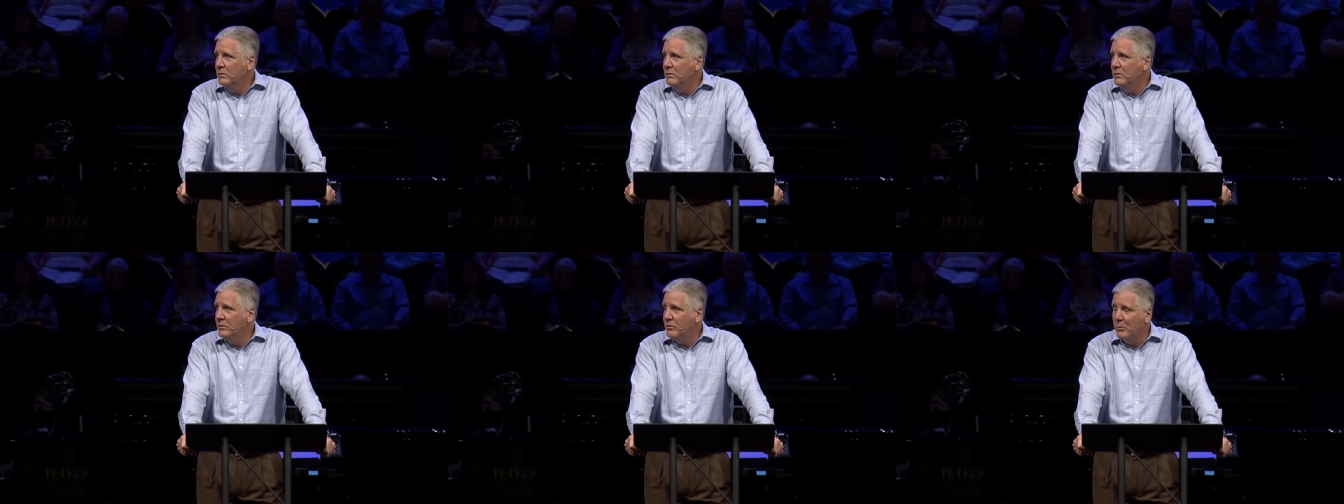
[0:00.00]

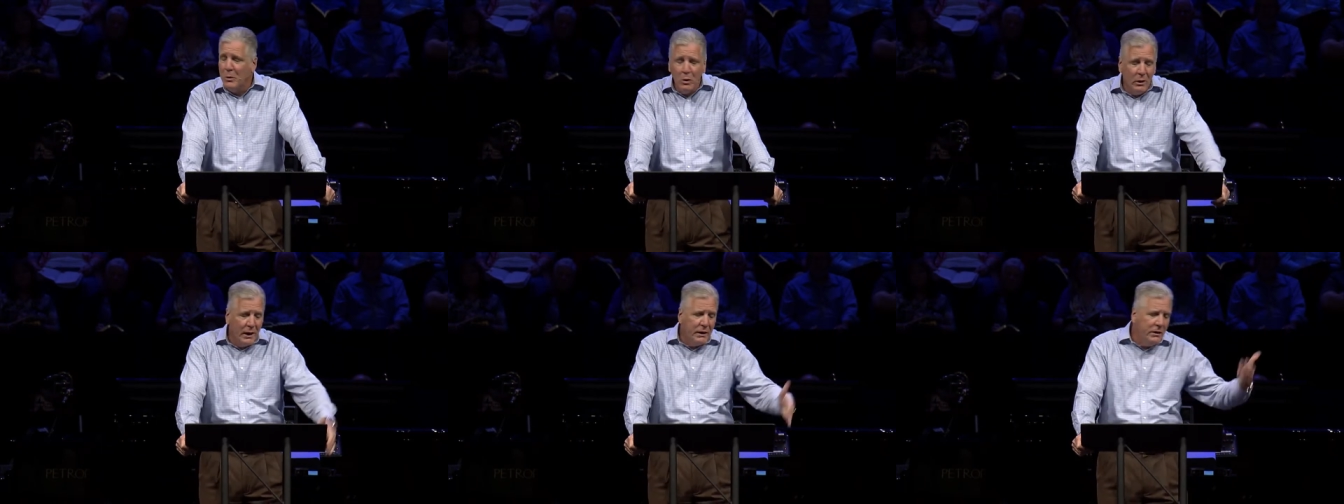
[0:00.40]
Some of you
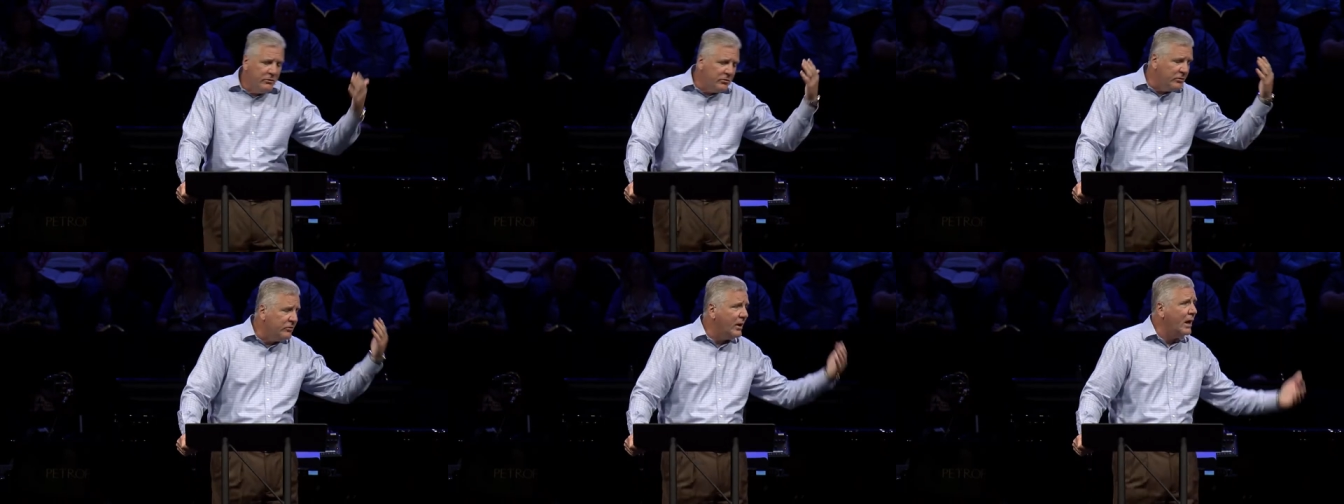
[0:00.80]
ladies
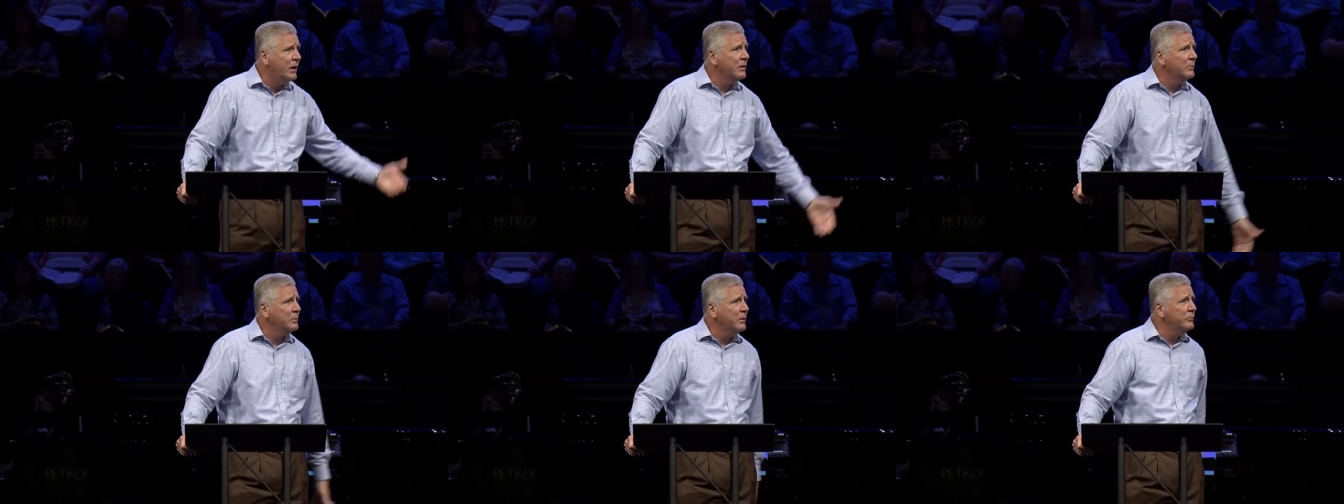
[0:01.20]
just had an
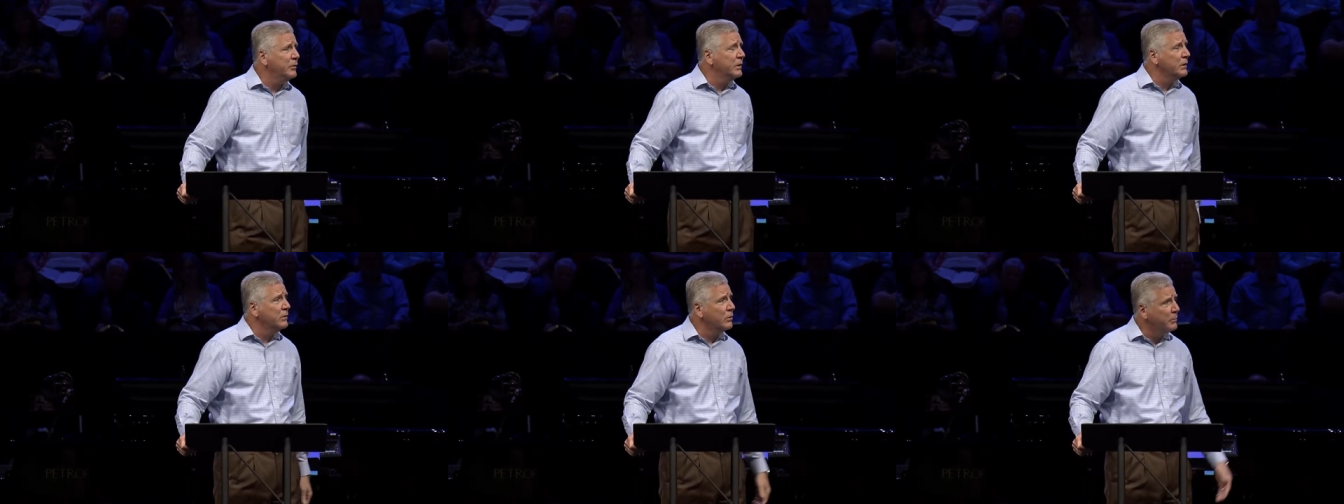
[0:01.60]

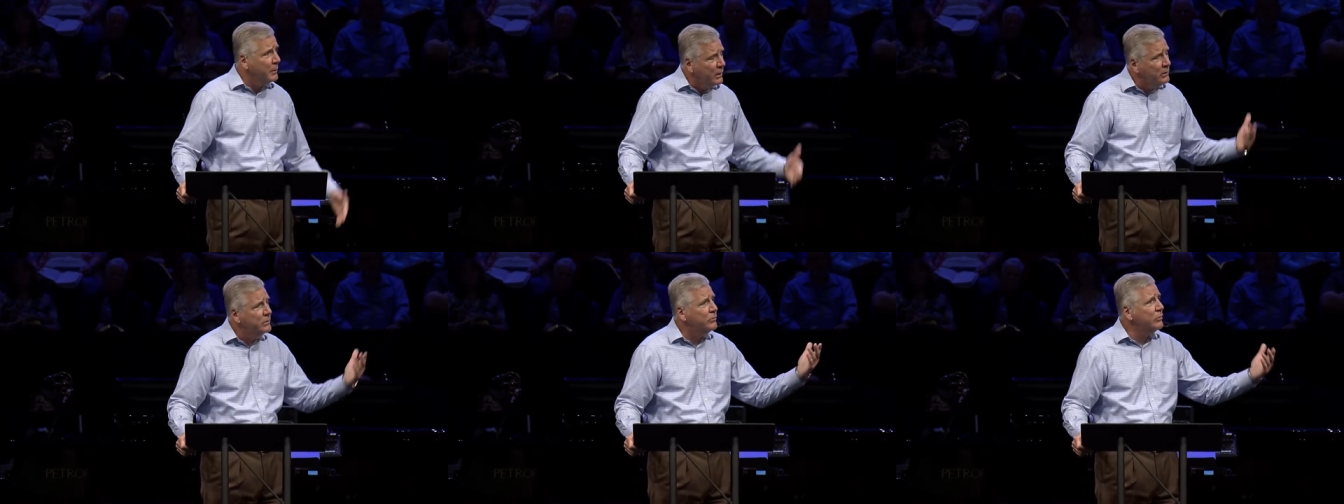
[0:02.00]
epiphany. You're
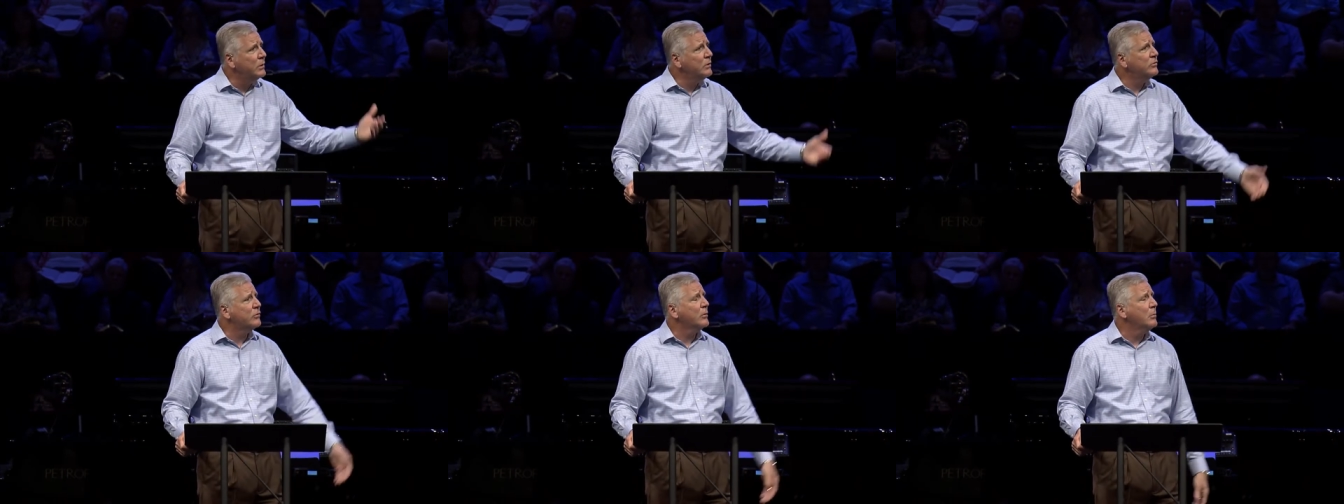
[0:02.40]
married to an
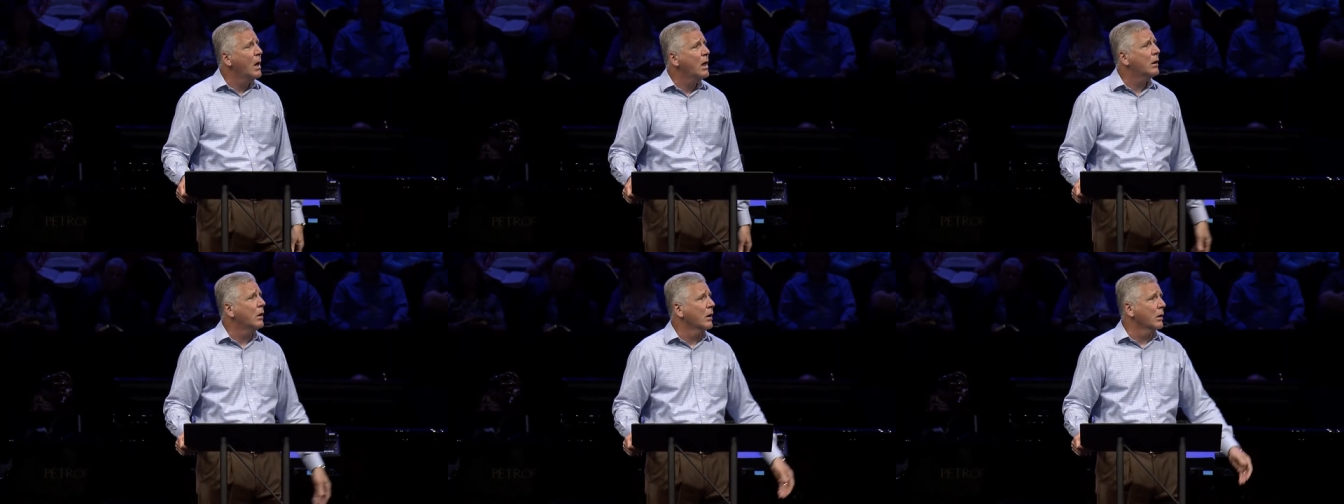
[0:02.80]
Eastern
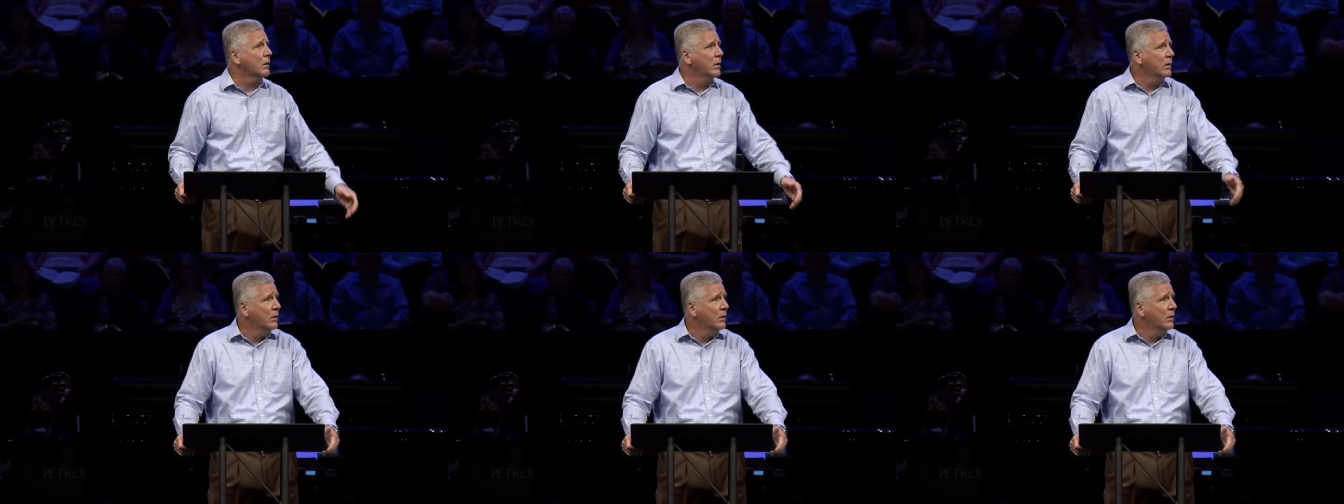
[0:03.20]
monarch.